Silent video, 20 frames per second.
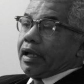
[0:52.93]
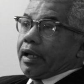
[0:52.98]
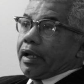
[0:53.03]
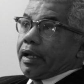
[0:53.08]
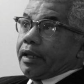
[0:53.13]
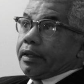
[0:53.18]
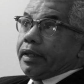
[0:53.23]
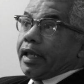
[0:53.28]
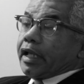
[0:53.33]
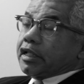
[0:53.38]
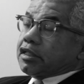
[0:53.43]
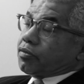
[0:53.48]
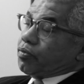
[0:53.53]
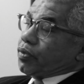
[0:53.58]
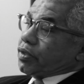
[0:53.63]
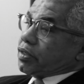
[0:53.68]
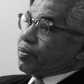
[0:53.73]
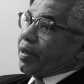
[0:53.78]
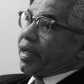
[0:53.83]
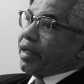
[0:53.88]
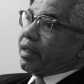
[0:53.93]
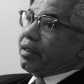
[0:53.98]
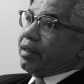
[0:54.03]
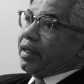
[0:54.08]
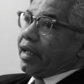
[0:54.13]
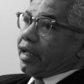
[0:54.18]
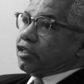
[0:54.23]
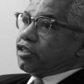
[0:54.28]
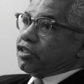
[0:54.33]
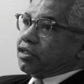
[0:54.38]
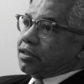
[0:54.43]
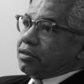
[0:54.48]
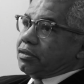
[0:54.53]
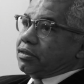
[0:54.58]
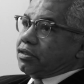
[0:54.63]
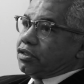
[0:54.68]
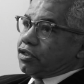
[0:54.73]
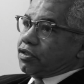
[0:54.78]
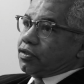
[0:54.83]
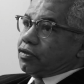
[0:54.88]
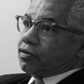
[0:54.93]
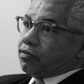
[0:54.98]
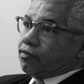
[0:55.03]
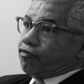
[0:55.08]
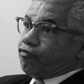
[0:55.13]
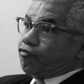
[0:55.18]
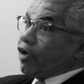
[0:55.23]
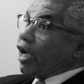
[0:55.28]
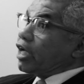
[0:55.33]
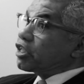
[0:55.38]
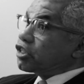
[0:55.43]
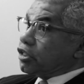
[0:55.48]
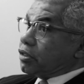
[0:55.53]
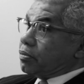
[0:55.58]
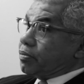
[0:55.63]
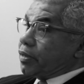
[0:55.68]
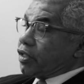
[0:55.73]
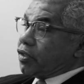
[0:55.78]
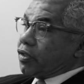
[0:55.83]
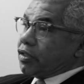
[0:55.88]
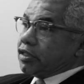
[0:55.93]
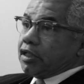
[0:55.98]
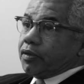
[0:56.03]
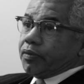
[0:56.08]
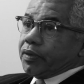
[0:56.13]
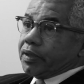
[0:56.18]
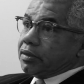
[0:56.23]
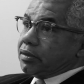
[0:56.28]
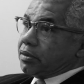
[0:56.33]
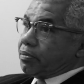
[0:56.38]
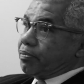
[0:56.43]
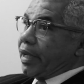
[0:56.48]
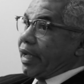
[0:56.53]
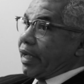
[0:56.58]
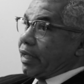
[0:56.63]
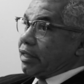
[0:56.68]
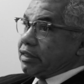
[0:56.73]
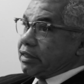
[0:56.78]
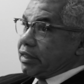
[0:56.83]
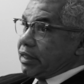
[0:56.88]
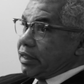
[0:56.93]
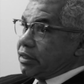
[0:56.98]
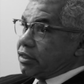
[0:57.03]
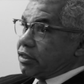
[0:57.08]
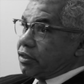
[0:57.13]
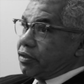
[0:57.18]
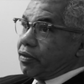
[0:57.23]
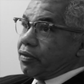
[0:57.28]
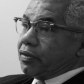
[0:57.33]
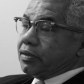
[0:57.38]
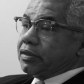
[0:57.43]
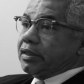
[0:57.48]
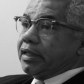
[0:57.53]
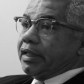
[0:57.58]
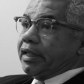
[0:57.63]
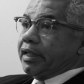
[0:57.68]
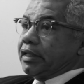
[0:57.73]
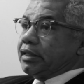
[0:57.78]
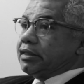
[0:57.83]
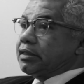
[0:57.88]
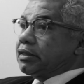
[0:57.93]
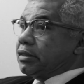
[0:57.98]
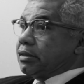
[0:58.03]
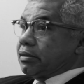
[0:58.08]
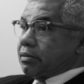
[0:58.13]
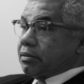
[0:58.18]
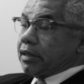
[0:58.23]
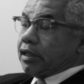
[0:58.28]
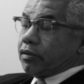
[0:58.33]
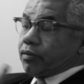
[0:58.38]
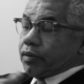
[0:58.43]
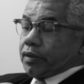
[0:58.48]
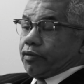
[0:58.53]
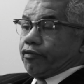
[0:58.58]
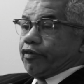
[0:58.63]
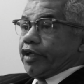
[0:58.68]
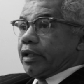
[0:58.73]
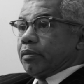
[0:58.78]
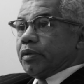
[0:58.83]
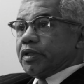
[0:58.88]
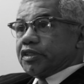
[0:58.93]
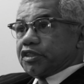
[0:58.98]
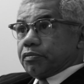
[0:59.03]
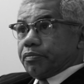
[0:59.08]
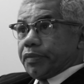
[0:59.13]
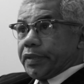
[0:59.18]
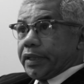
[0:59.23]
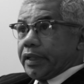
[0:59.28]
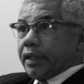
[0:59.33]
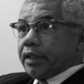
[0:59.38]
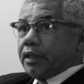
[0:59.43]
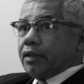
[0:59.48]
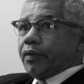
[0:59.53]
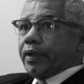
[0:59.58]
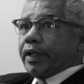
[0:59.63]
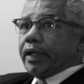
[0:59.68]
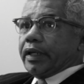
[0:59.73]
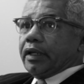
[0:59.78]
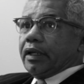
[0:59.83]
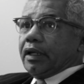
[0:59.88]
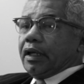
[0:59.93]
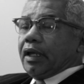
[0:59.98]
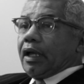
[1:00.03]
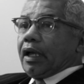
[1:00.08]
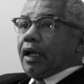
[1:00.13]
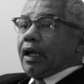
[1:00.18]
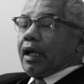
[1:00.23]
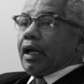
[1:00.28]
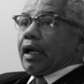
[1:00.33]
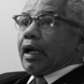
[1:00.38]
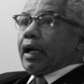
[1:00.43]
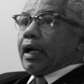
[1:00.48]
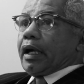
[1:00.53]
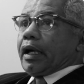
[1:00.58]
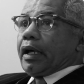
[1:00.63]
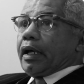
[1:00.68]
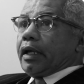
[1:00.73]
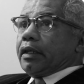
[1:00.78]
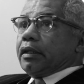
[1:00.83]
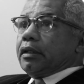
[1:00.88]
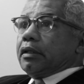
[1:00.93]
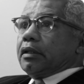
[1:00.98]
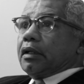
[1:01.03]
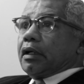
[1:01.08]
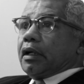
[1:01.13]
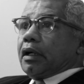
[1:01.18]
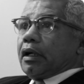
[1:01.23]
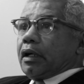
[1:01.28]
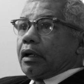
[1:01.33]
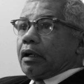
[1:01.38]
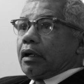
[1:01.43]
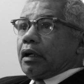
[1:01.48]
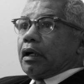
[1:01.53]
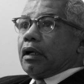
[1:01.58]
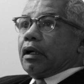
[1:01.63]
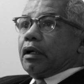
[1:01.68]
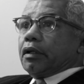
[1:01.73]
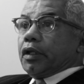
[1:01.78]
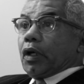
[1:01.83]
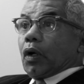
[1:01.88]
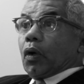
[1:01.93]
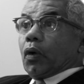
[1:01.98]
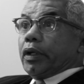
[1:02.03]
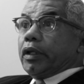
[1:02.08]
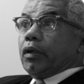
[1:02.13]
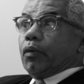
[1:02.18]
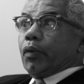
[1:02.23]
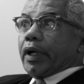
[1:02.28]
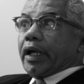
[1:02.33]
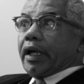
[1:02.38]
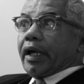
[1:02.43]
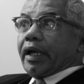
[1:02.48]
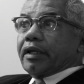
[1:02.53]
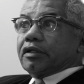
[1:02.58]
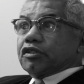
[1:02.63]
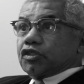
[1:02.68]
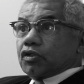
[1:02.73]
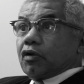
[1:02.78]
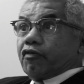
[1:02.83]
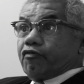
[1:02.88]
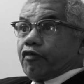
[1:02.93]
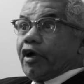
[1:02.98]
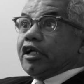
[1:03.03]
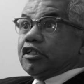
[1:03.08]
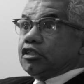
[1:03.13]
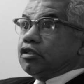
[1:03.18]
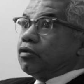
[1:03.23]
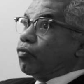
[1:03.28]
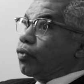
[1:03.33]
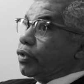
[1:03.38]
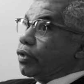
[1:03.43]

And that was my connection to fashion, because there weren't magazines in those days that were available to me anyway. And the only way I saw fashion